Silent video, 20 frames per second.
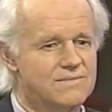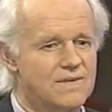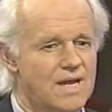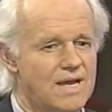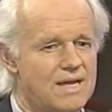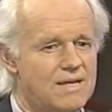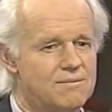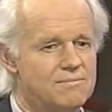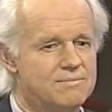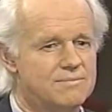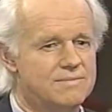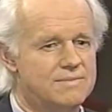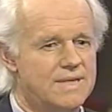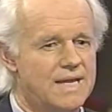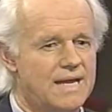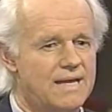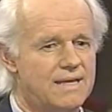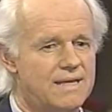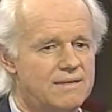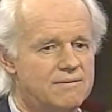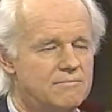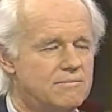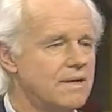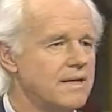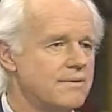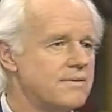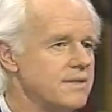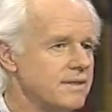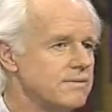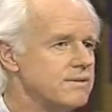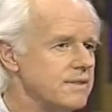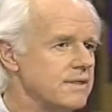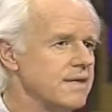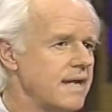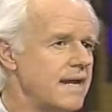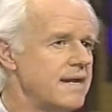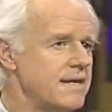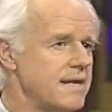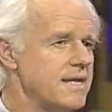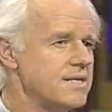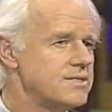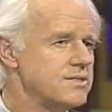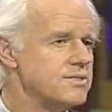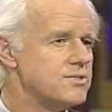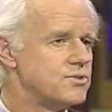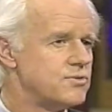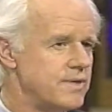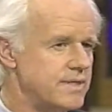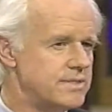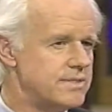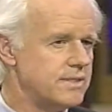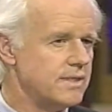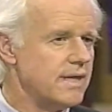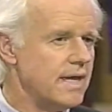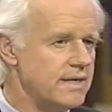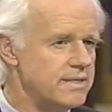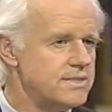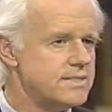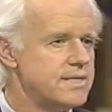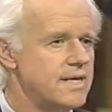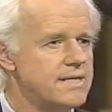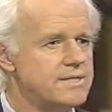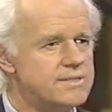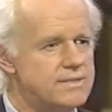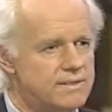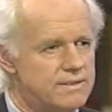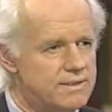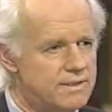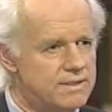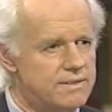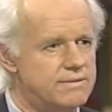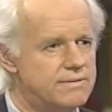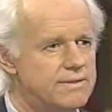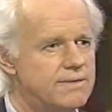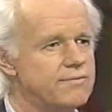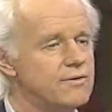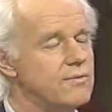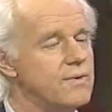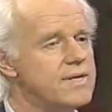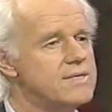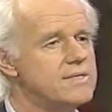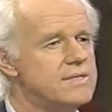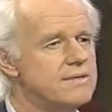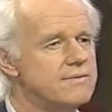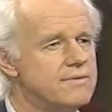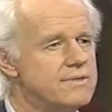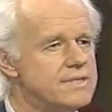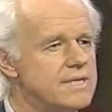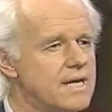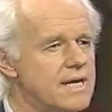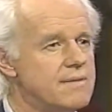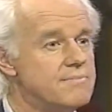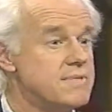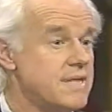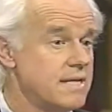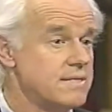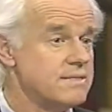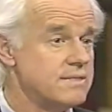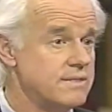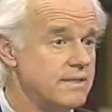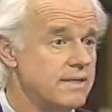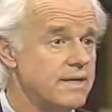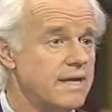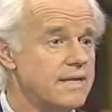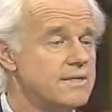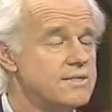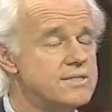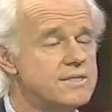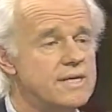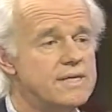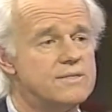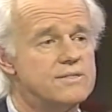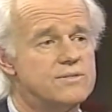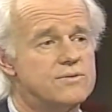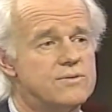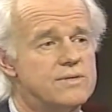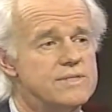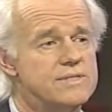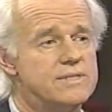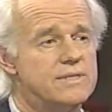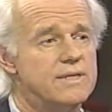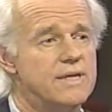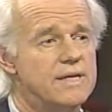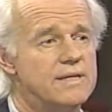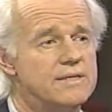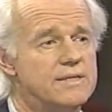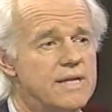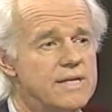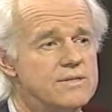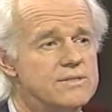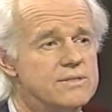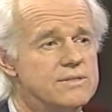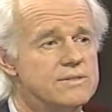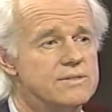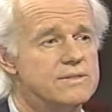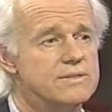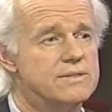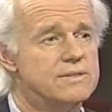I think the United Nations treats the United States in different ways at different times, as the United States treats the United Nations.